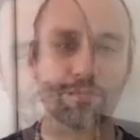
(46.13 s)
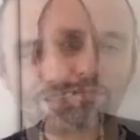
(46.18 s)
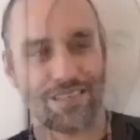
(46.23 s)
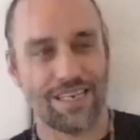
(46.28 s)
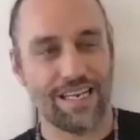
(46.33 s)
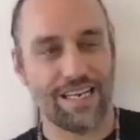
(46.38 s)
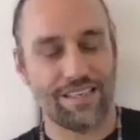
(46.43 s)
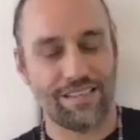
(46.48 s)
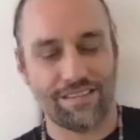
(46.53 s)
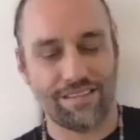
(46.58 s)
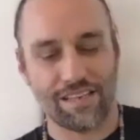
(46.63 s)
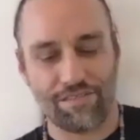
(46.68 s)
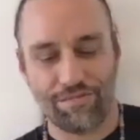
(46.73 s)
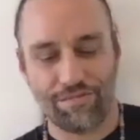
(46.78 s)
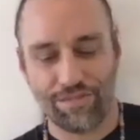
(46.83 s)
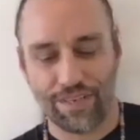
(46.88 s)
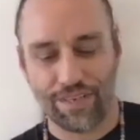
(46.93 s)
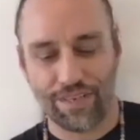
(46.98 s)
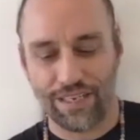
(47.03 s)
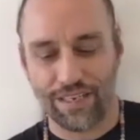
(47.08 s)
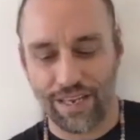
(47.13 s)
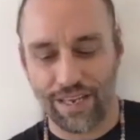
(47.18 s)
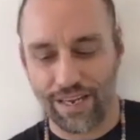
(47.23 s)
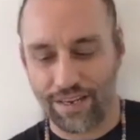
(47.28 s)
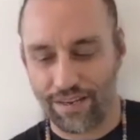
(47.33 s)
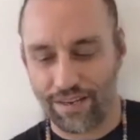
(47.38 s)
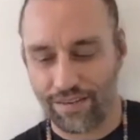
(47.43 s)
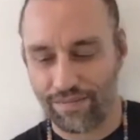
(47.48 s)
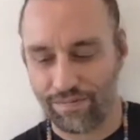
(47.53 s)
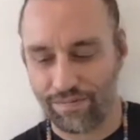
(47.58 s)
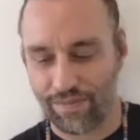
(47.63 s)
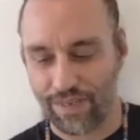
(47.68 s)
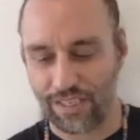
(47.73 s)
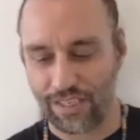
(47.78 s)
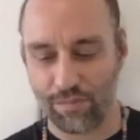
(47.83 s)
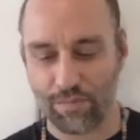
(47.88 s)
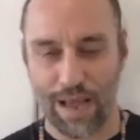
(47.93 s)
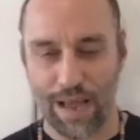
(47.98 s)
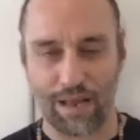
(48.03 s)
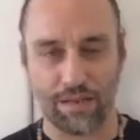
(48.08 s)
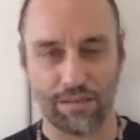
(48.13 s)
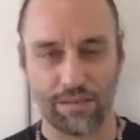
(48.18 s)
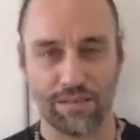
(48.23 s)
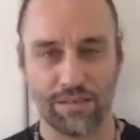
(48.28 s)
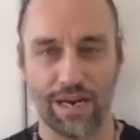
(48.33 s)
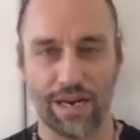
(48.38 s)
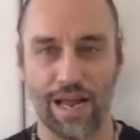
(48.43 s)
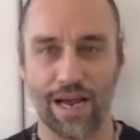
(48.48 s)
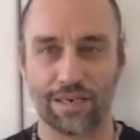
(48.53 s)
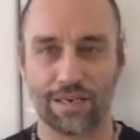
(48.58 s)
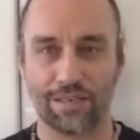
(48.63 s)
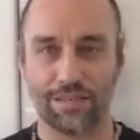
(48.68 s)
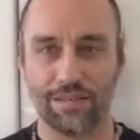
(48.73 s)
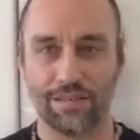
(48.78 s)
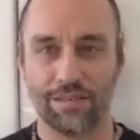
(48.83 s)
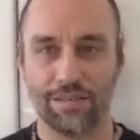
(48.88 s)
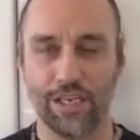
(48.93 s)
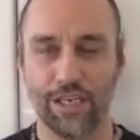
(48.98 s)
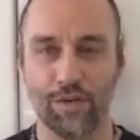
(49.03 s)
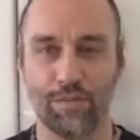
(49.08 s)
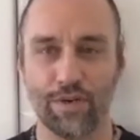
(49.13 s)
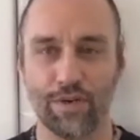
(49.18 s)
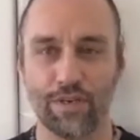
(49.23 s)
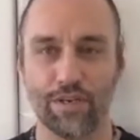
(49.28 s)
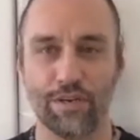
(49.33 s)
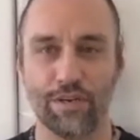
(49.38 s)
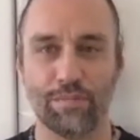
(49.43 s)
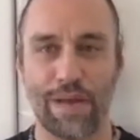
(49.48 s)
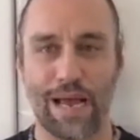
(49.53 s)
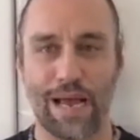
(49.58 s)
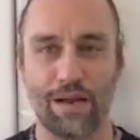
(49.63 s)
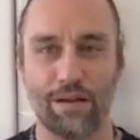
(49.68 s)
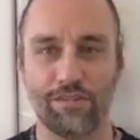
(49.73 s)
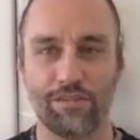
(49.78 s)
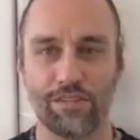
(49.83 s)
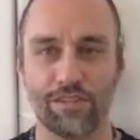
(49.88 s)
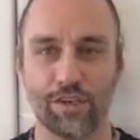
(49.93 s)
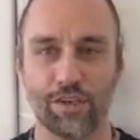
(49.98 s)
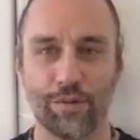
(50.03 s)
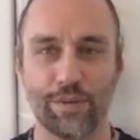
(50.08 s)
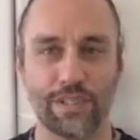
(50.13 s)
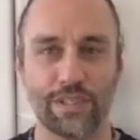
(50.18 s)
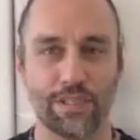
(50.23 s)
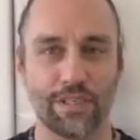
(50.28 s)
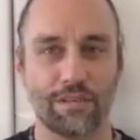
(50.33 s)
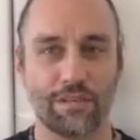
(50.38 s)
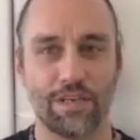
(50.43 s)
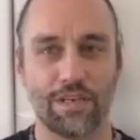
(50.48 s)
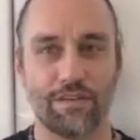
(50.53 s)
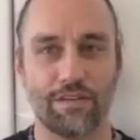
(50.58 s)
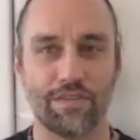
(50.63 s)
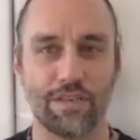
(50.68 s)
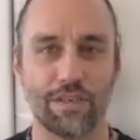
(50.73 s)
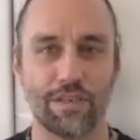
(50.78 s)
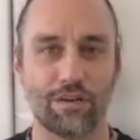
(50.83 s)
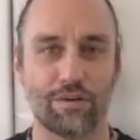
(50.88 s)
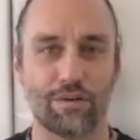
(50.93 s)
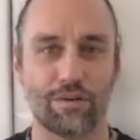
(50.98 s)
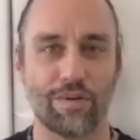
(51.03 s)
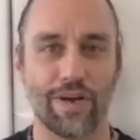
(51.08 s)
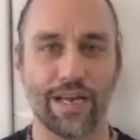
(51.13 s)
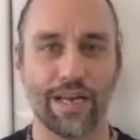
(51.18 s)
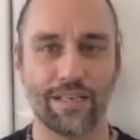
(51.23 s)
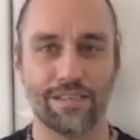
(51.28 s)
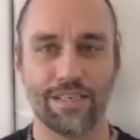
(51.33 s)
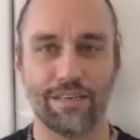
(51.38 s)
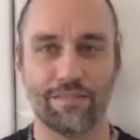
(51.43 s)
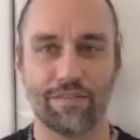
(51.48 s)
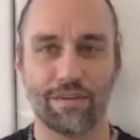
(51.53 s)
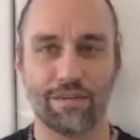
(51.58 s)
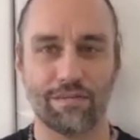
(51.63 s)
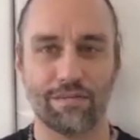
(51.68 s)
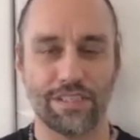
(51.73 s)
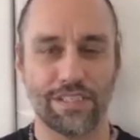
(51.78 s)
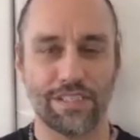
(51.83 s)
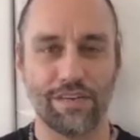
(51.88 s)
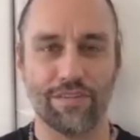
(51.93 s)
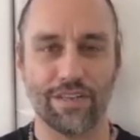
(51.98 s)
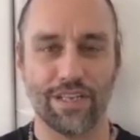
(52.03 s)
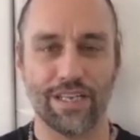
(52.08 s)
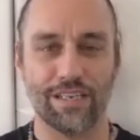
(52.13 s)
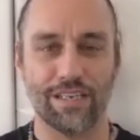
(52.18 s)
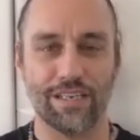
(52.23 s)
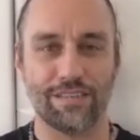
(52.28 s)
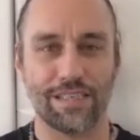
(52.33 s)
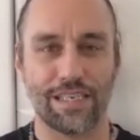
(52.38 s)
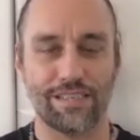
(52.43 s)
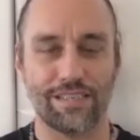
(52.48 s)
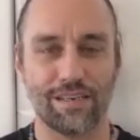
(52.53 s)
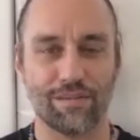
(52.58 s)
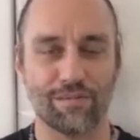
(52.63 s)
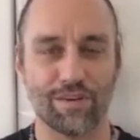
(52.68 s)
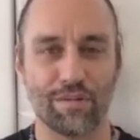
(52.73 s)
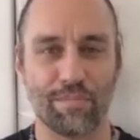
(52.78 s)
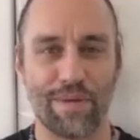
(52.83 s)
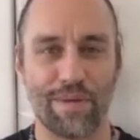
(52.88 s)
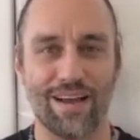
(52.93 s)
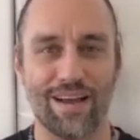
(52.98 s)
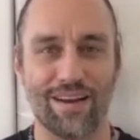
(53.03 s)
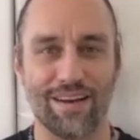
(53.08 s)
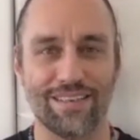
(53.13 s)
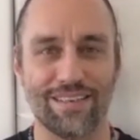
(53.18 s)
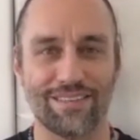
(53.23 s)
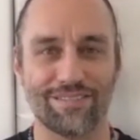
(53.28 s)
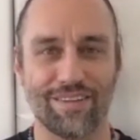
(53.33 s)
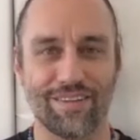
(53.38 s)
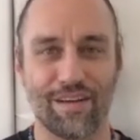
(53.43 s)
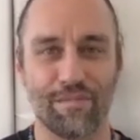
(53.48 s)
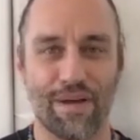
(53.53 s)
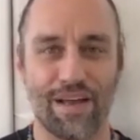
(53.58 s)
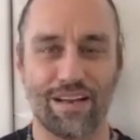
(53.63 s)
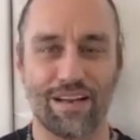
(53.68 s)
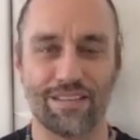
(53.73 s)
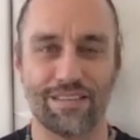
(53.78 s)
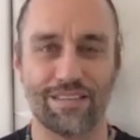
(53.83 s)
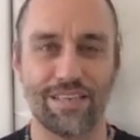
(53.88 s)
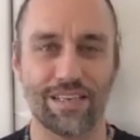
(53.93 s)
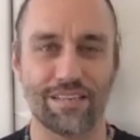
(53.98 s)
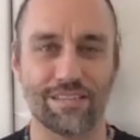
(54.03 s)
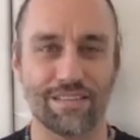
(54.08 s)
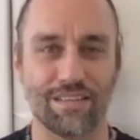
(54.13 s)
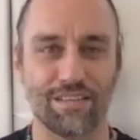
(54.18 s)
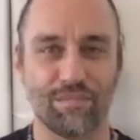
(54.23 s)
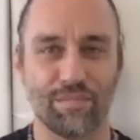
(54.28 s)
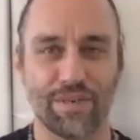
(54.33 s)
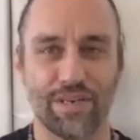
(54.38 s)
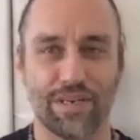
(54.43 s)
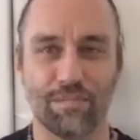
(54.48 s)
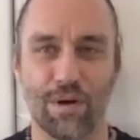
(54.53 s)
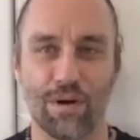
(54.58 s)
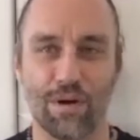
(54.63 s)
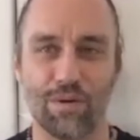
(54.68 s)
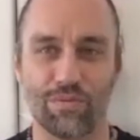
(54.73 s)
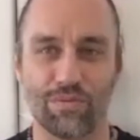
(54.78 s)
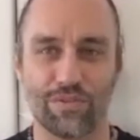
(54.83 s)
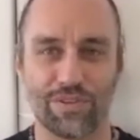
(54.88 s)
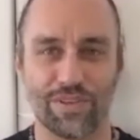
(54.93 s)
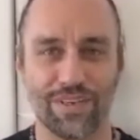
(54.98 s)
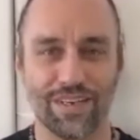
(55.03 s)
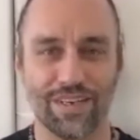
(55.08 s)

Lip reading: And it's definitely like, it's a balancing act, but good balance is always a little left and a little right. It's never this. That's not really balance, right? Balance takes a little bit of both.